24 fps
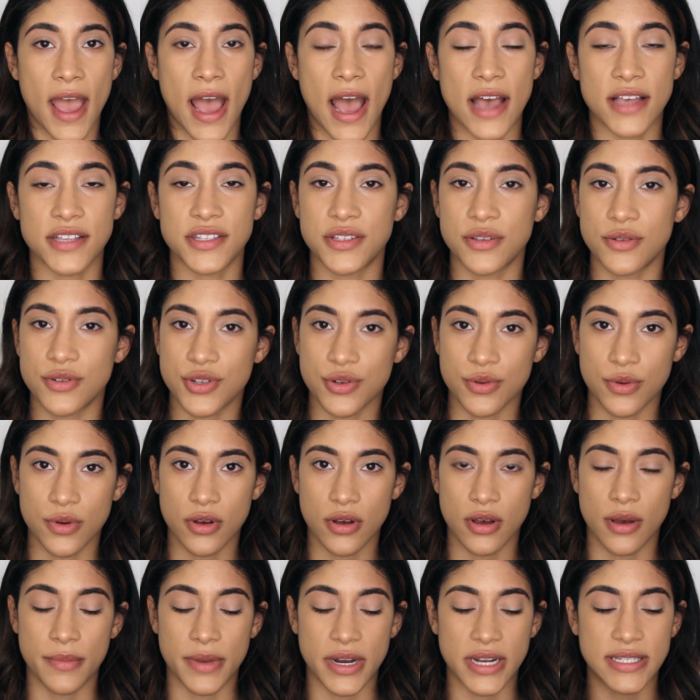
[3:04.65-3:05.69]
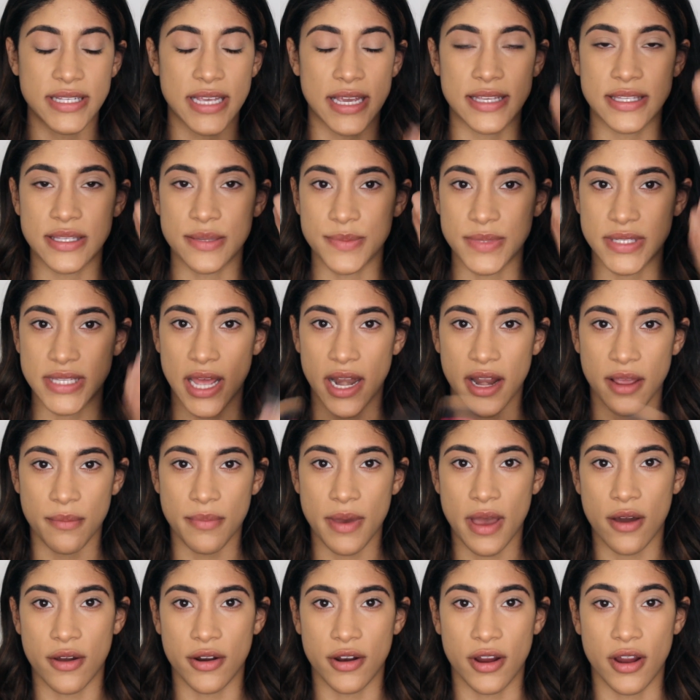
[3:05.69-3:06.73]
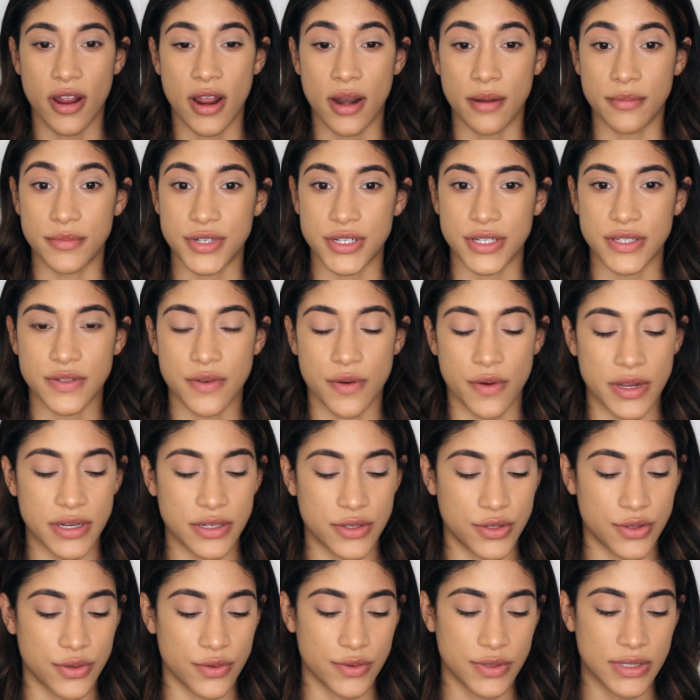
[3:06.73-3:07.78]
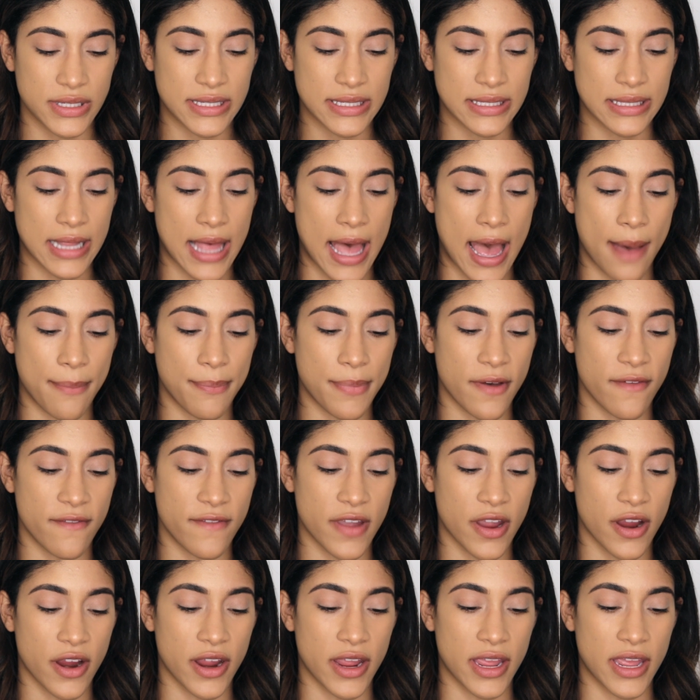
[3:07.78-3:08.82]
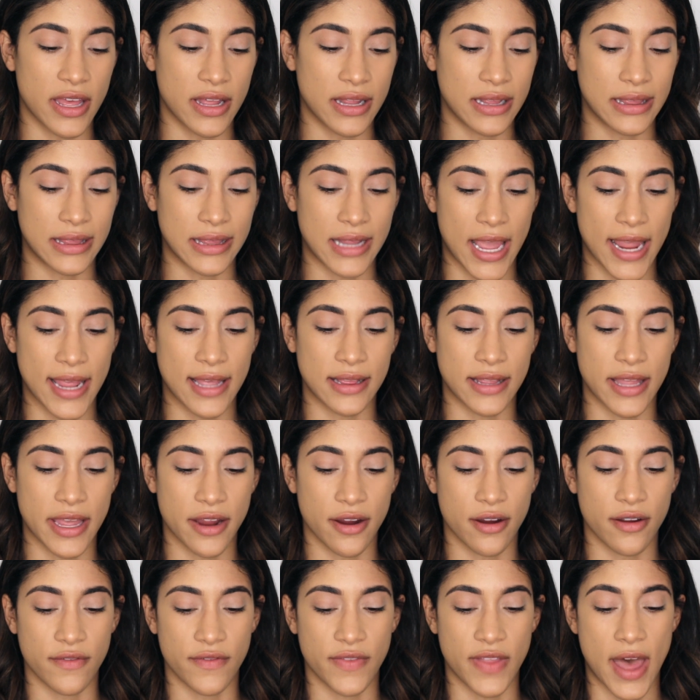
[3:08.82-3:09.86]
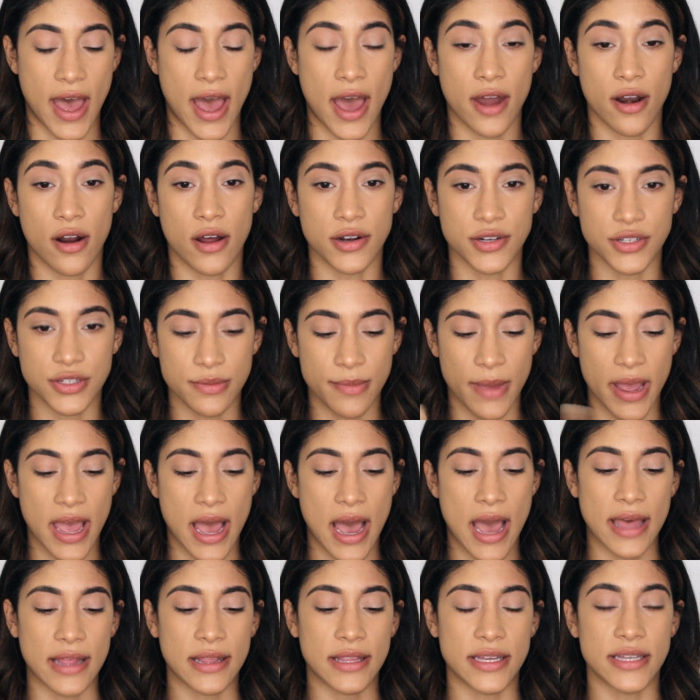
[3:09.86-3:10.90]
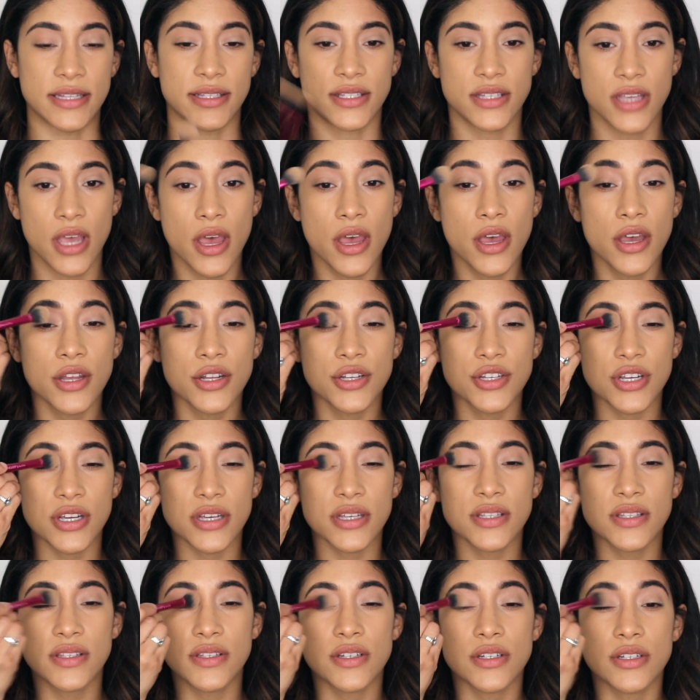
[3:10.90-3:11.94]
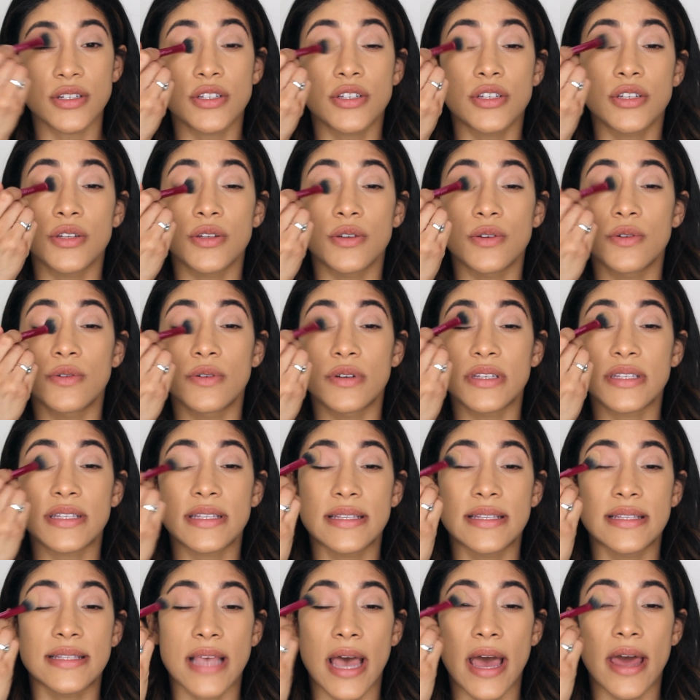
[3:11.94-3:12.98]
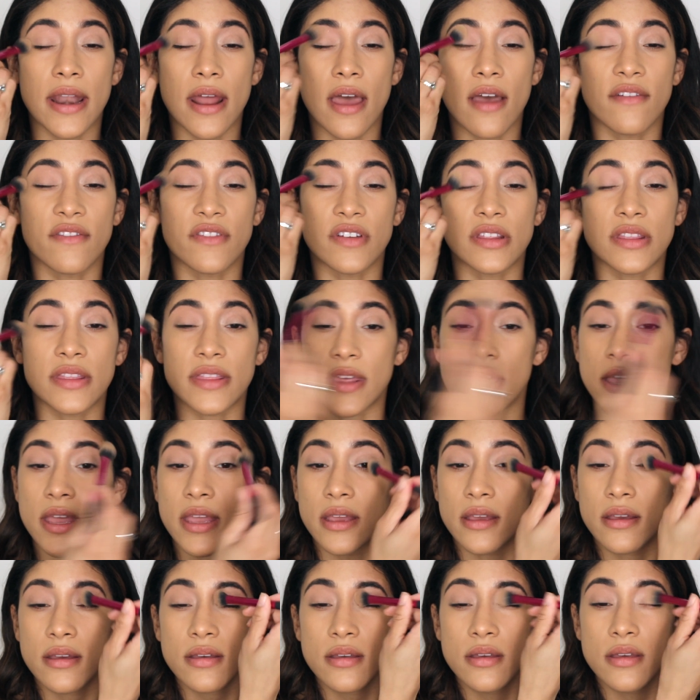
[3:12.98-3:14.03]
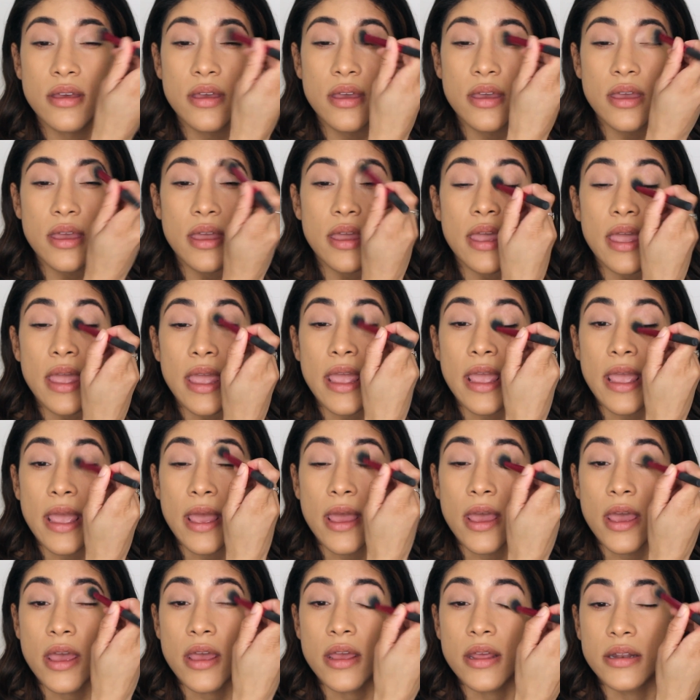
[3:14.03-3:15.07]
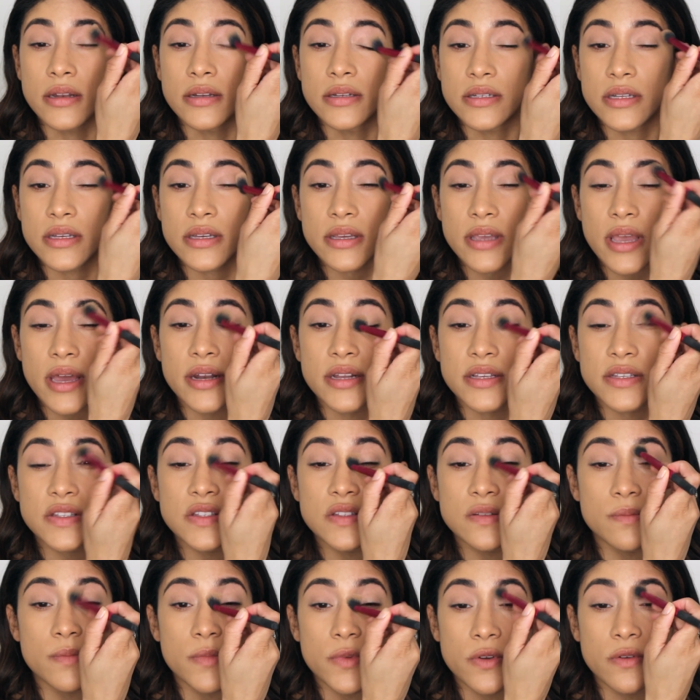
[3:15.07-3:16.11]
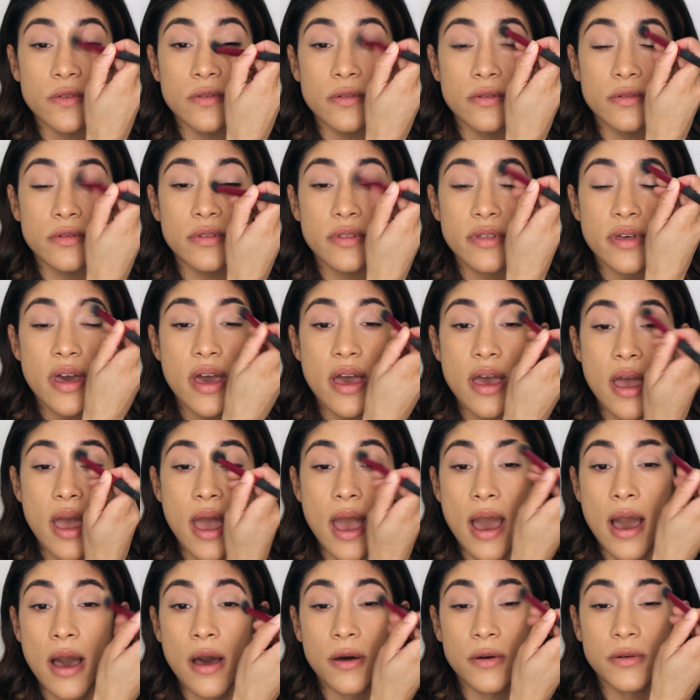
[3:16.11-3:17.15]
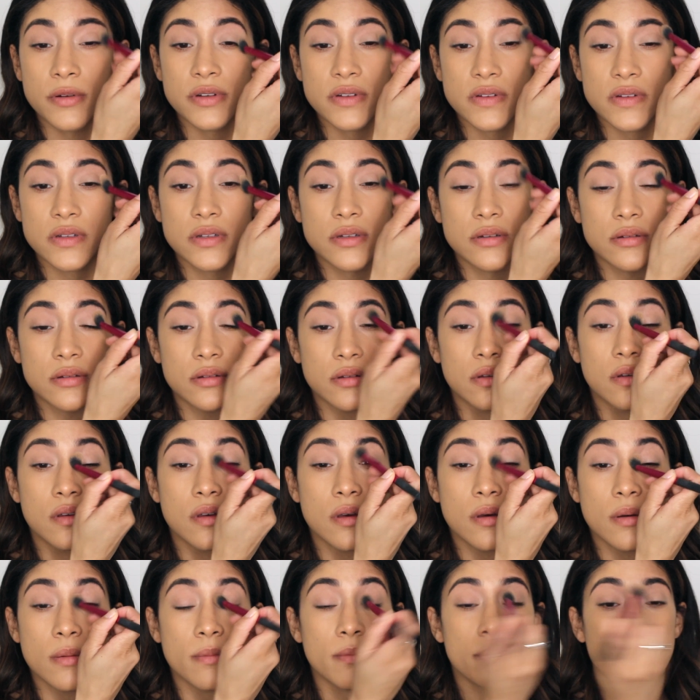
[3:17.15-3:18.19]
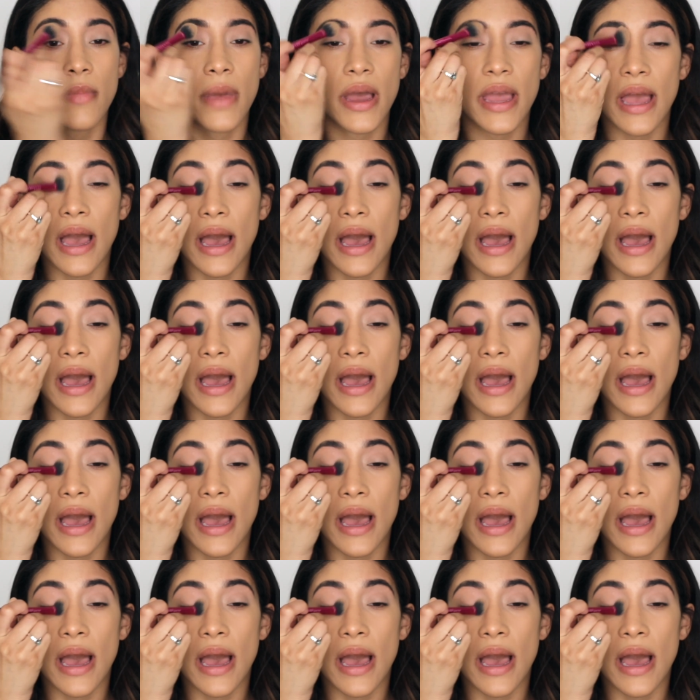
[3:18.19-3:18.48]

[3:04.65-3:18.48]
As usual, I'm gonna take some setting powder, and I'm just going to slap a very light layer of that onto my eyelids just to set everything and kind of smooth out my